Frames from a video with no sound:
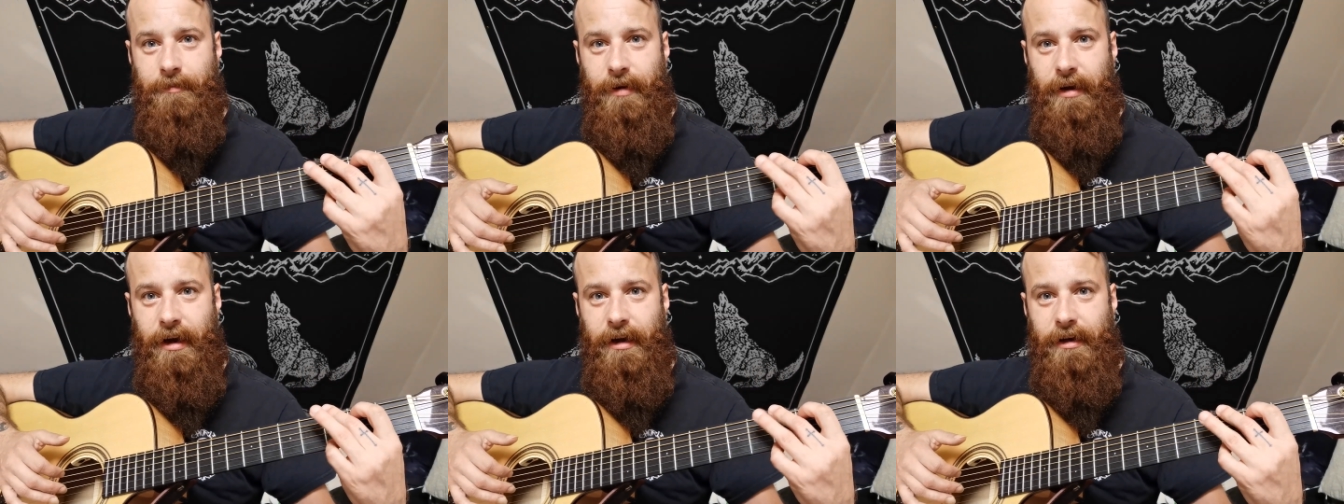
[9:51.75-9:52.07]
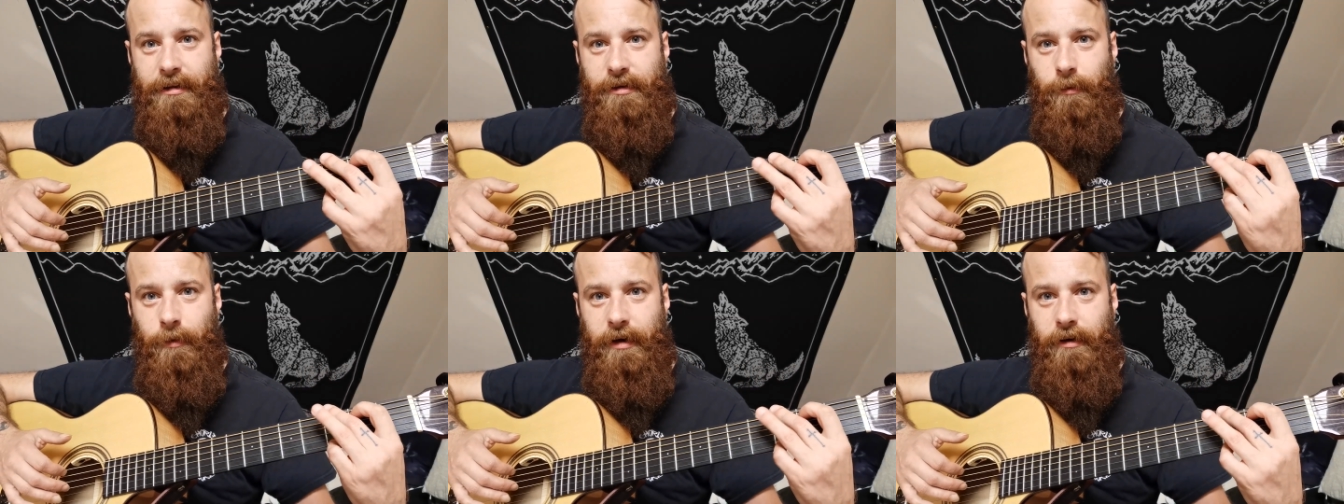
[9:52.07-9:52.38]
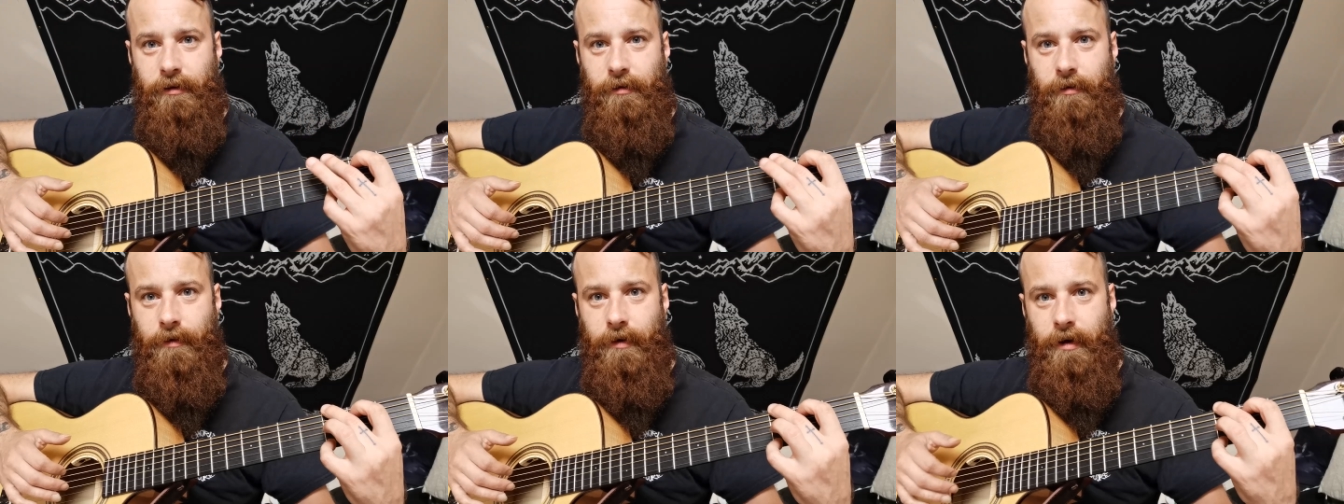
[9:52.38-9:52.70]
bit harder to
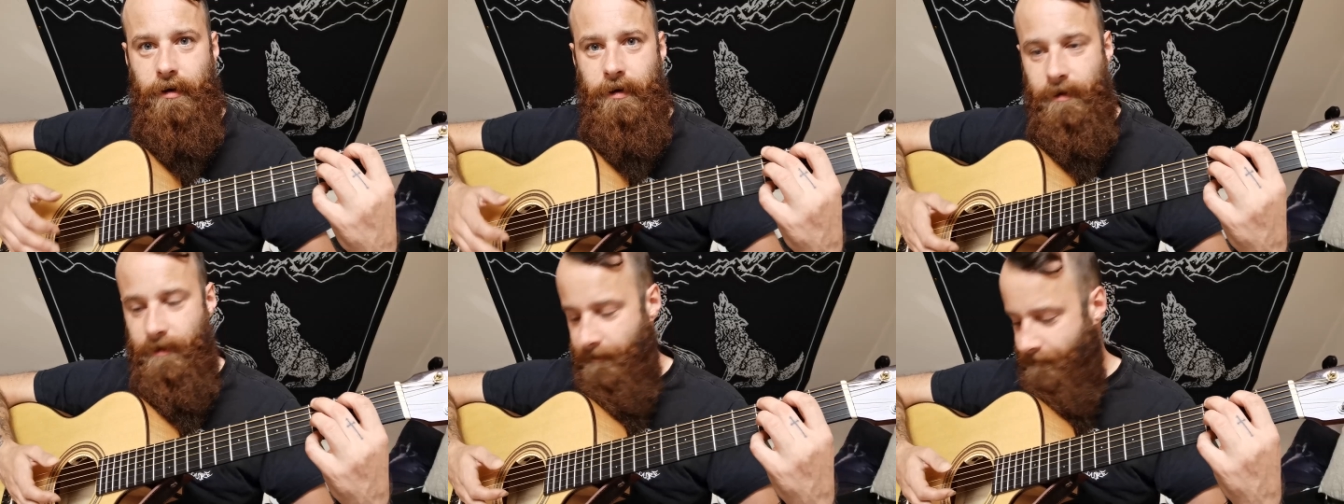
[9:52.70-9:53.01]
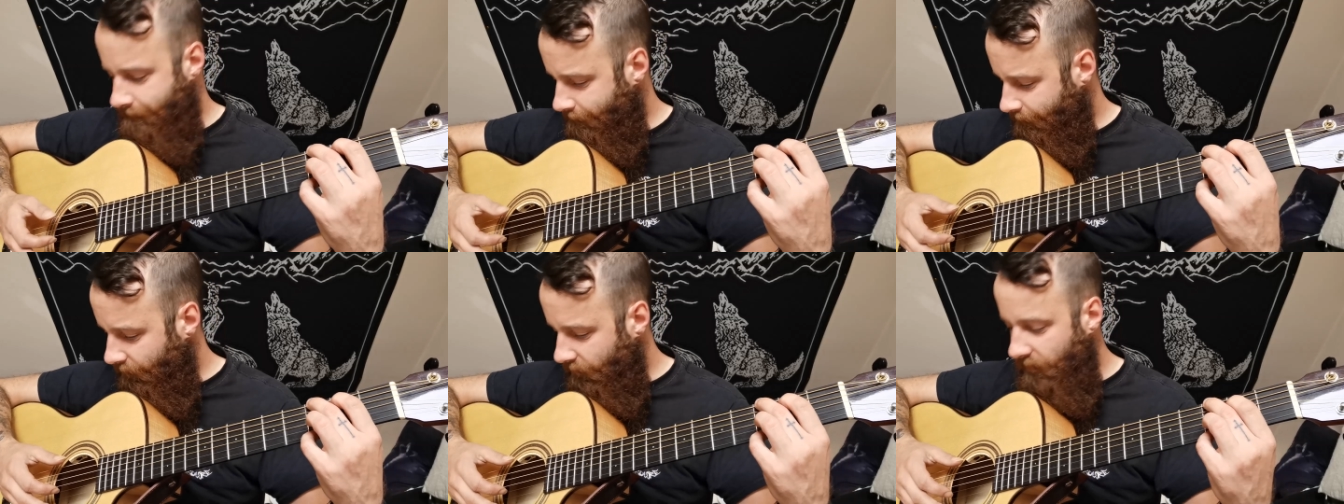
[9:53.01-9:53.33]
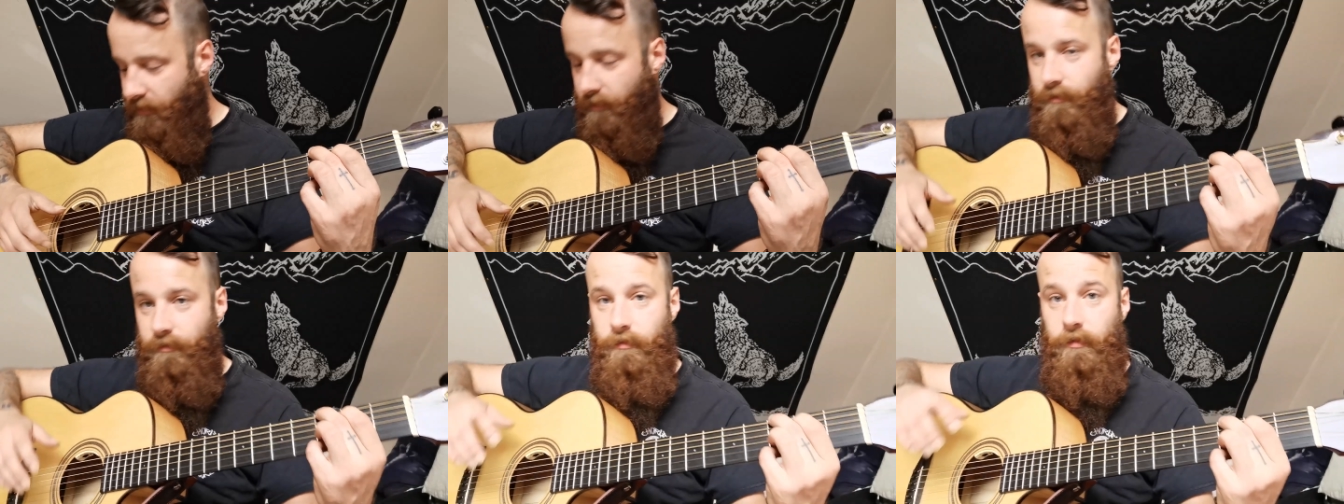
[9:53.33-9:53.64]
wiggle.
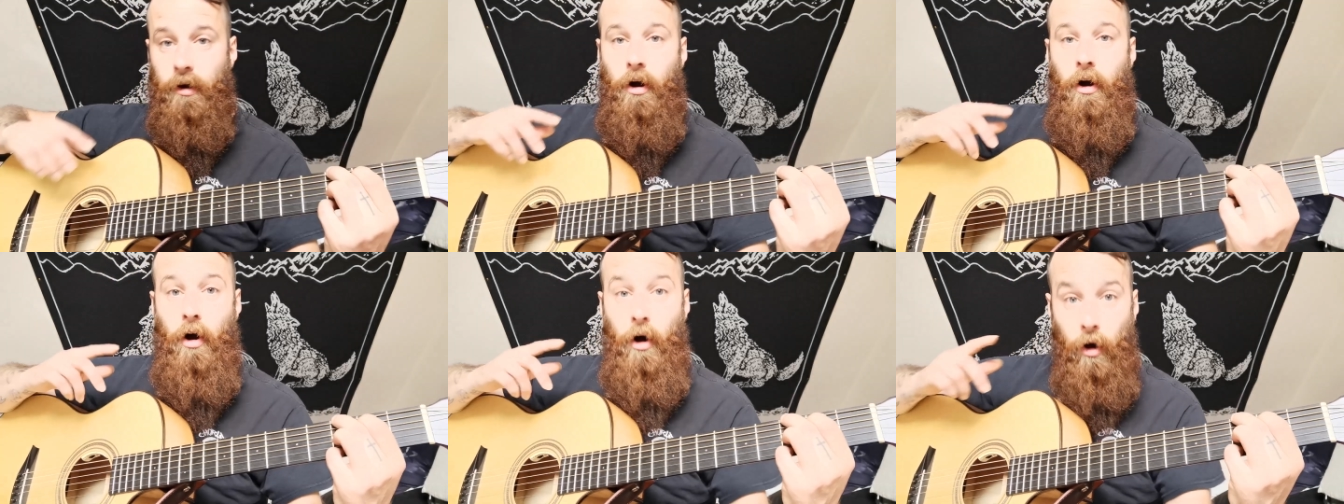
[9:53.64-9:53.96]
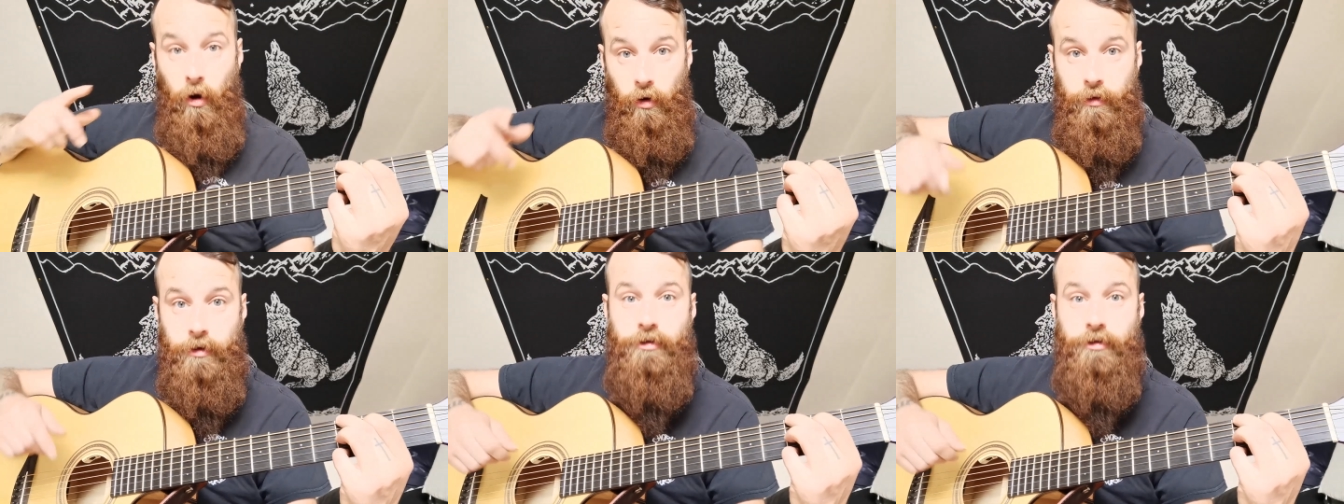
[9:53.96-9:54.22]
All